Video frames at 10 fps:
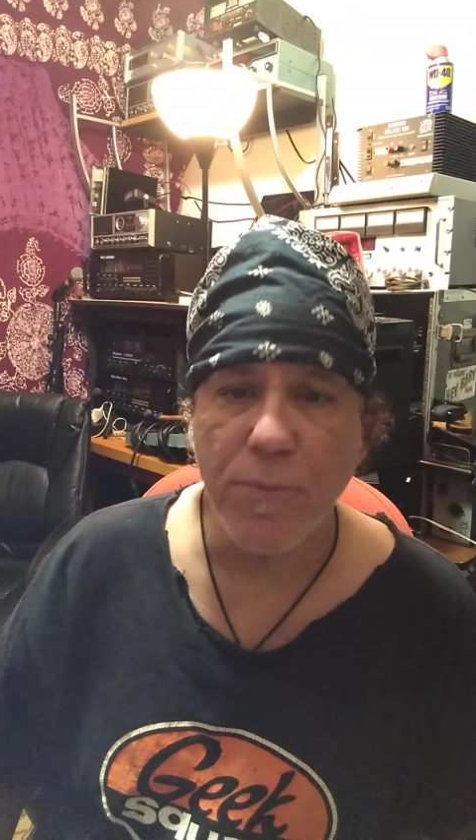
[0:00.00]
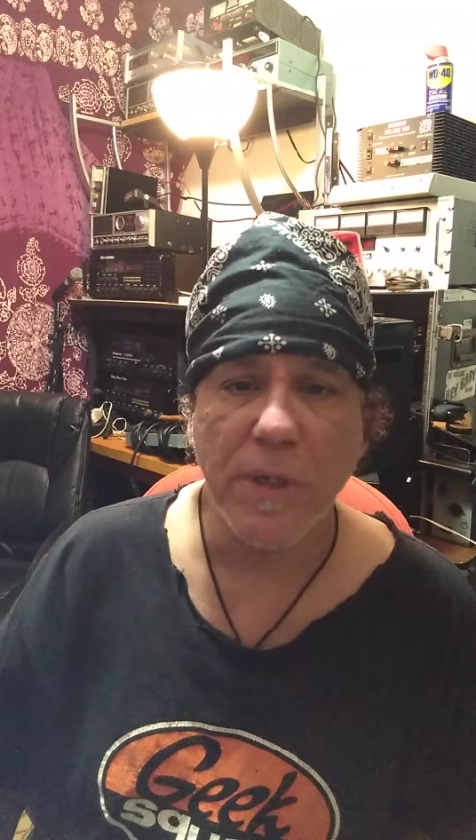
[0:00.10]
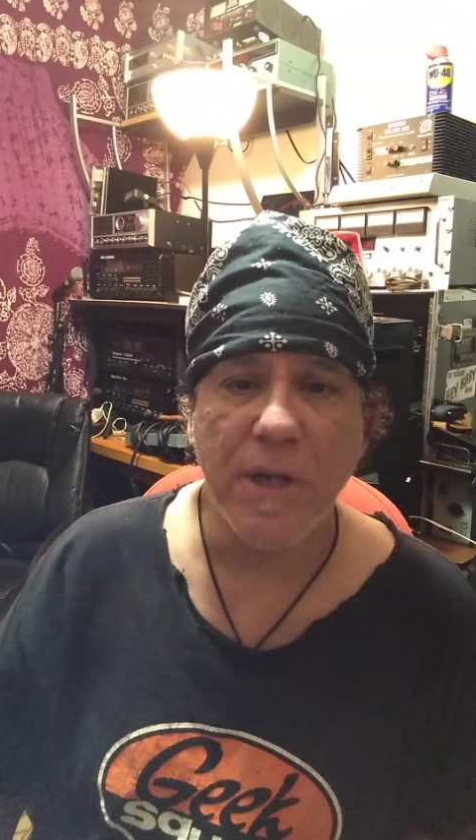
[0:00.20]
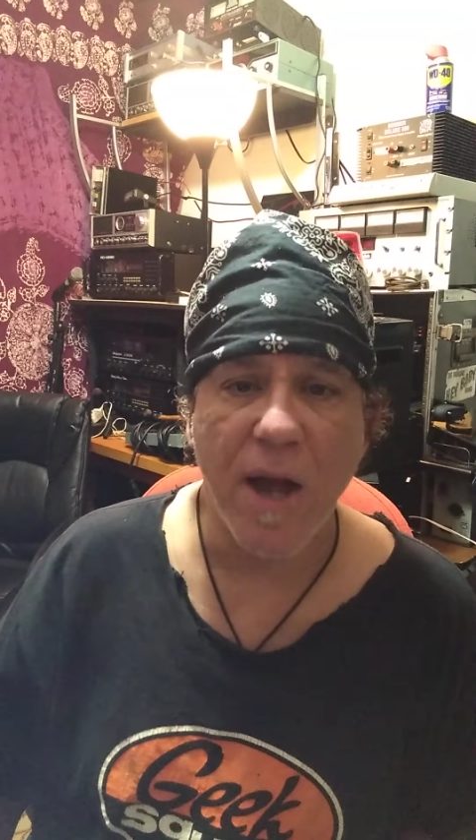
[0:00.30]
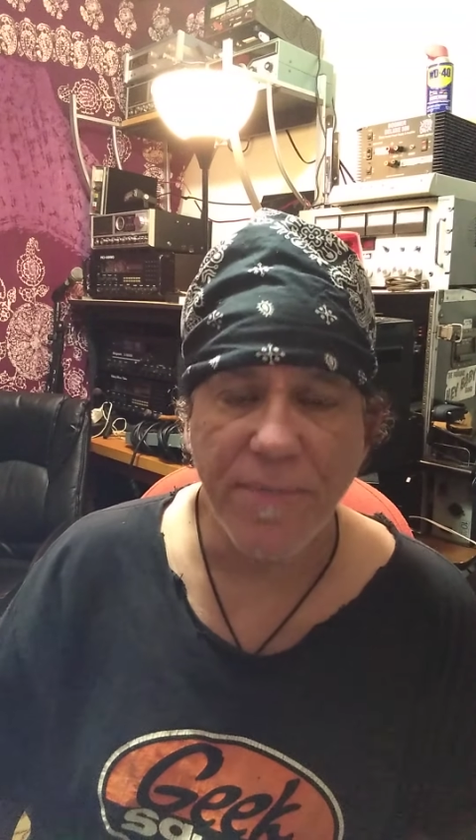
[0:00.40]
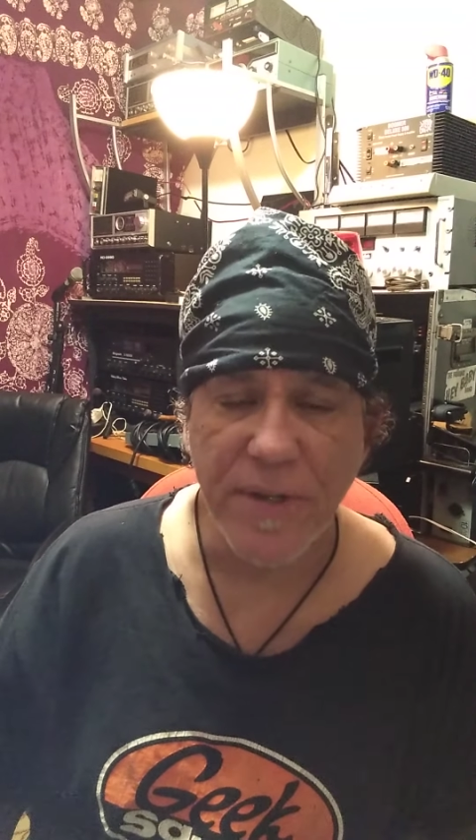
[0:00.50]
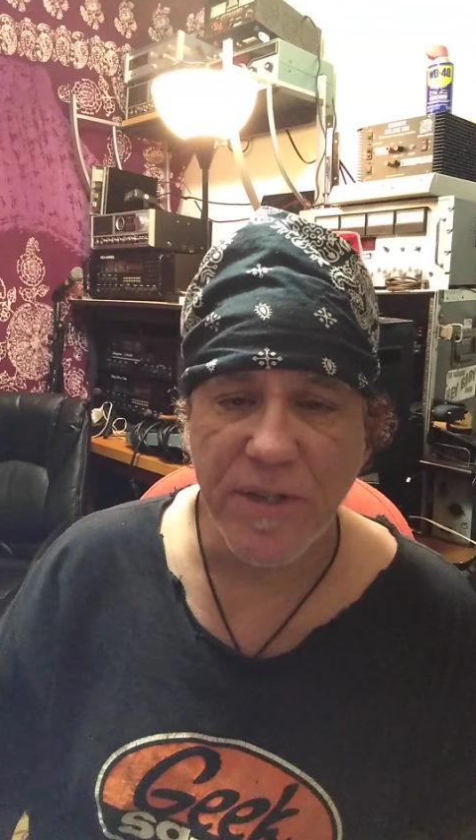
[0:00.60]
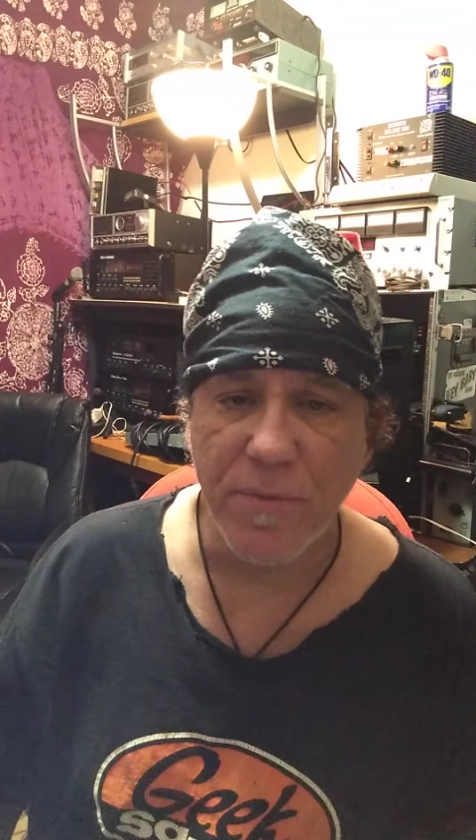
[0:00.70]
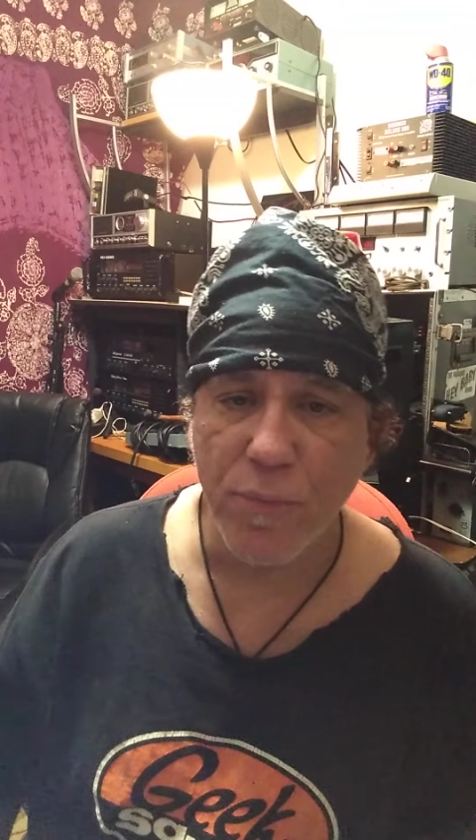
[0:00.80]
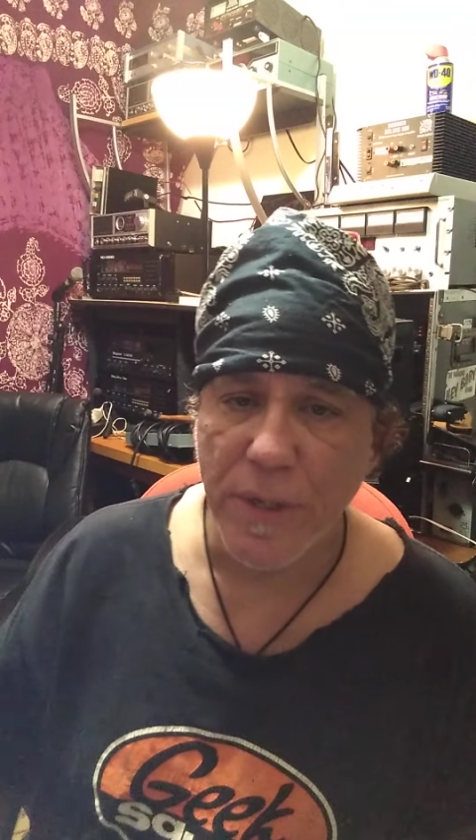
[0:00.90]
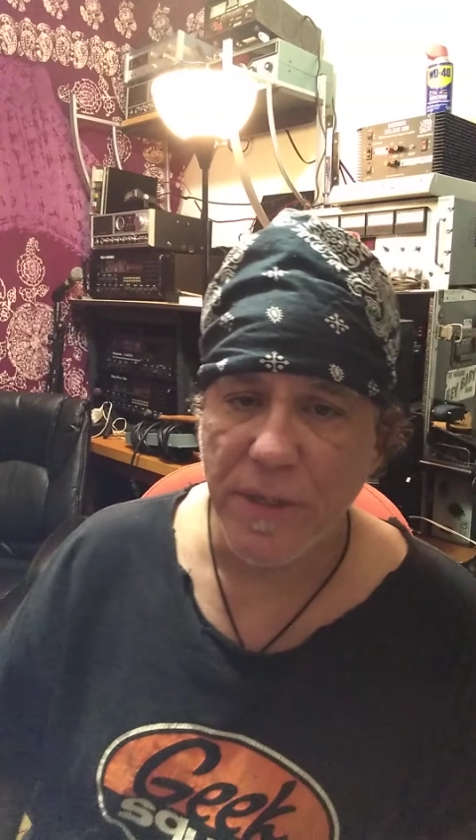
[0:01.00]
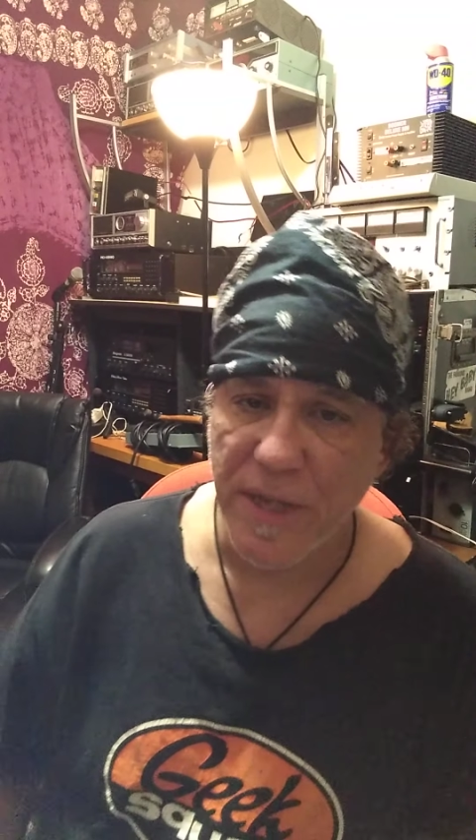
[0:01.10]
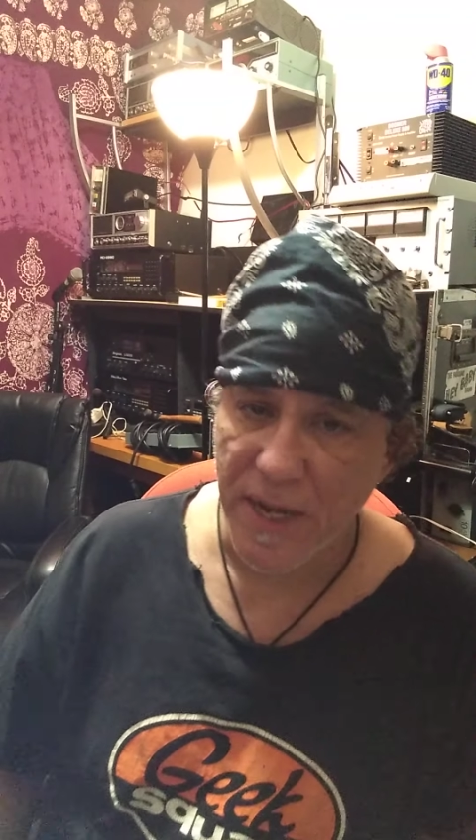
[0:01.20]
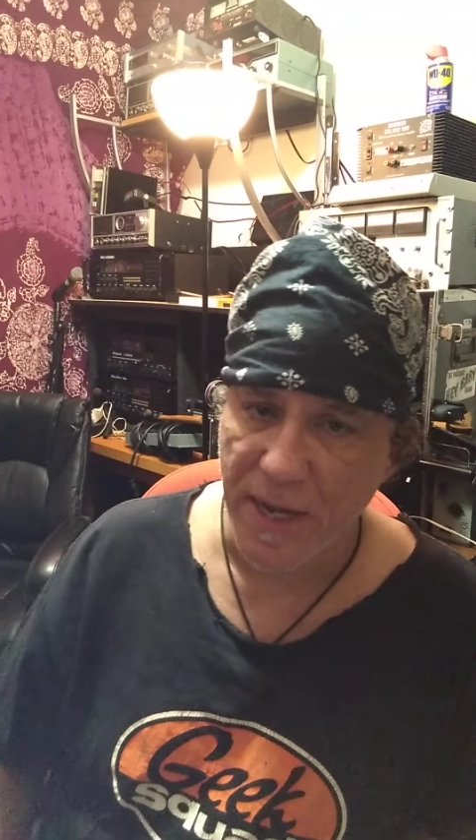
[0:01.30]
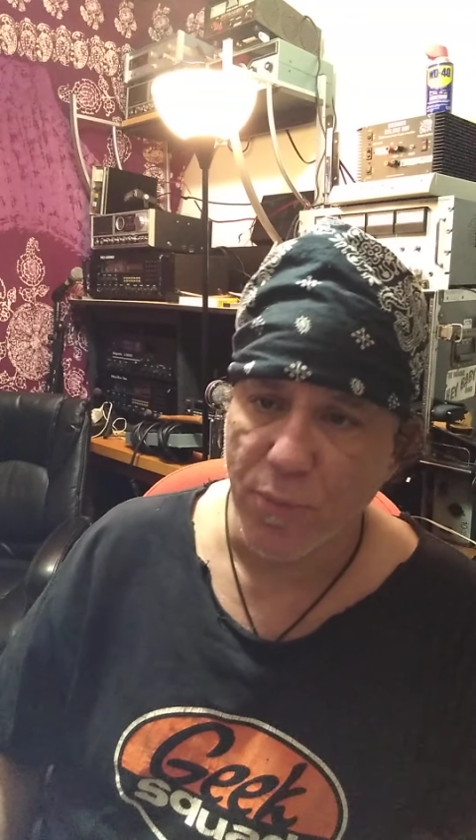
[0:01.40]
what Covington
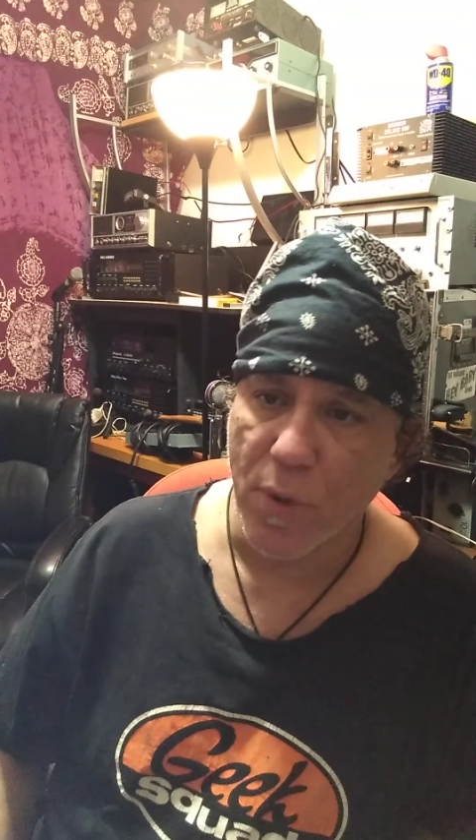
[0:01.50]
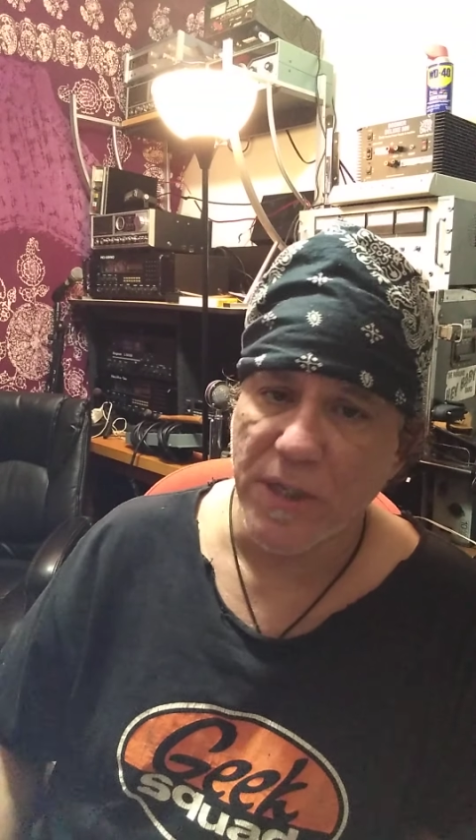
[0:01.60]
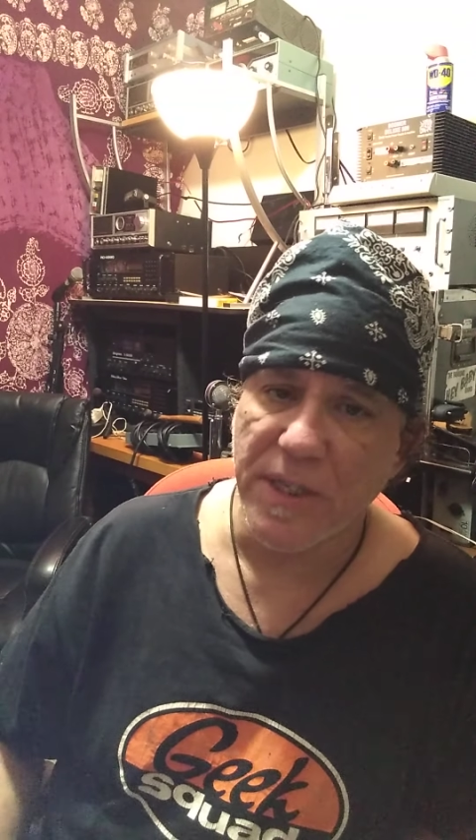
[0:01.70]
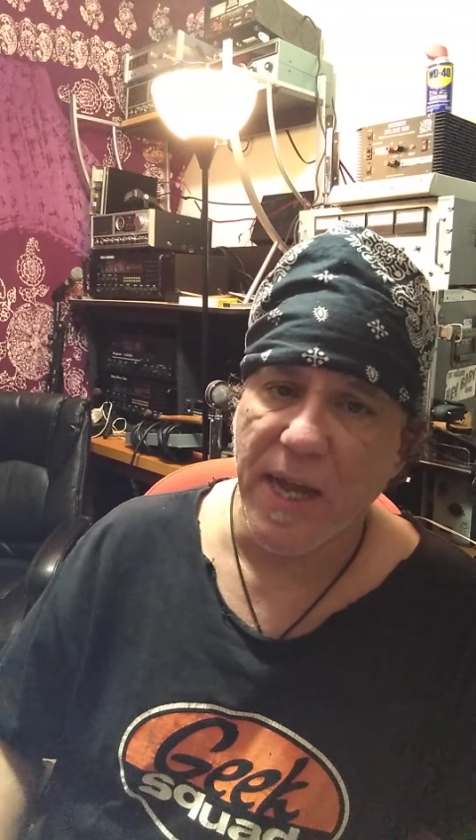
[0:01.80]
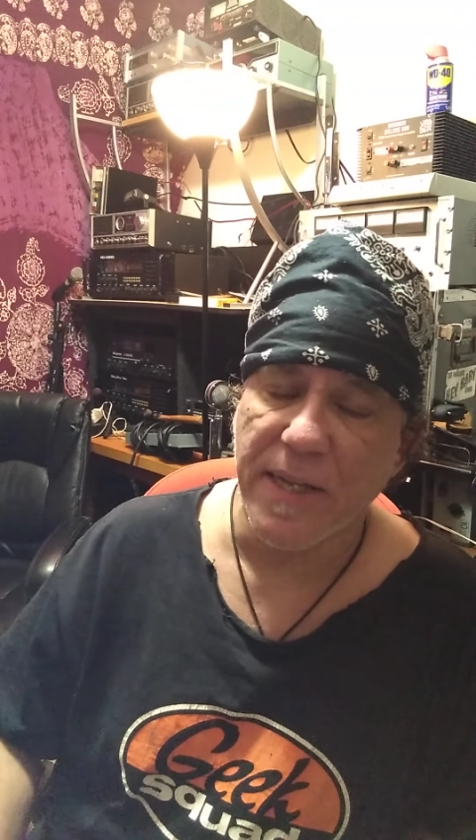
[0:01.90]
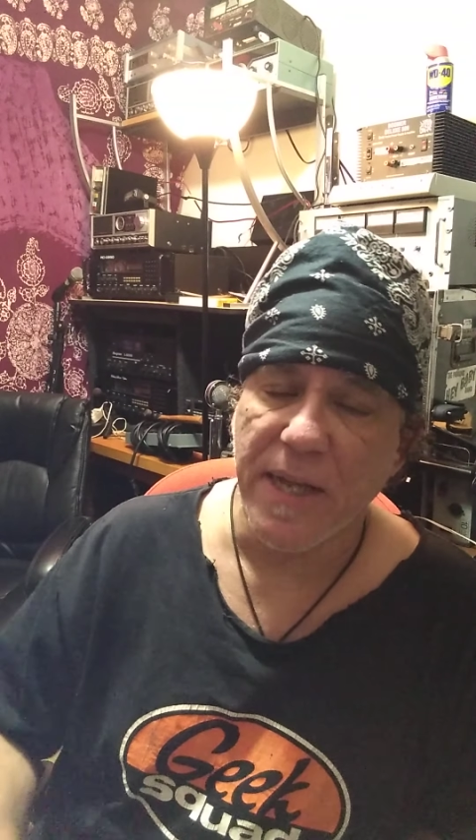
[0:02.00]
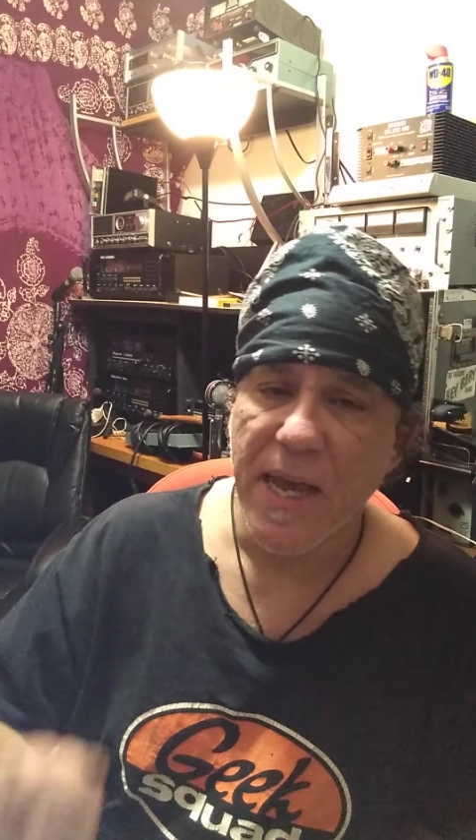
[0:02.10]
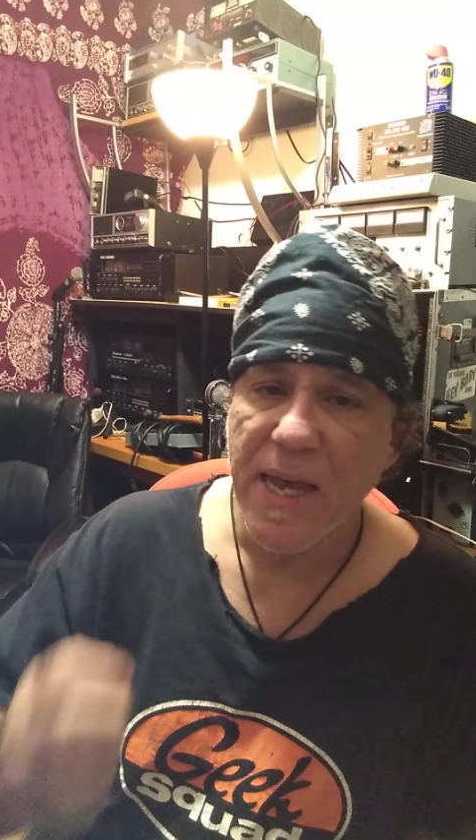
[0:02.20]
did was that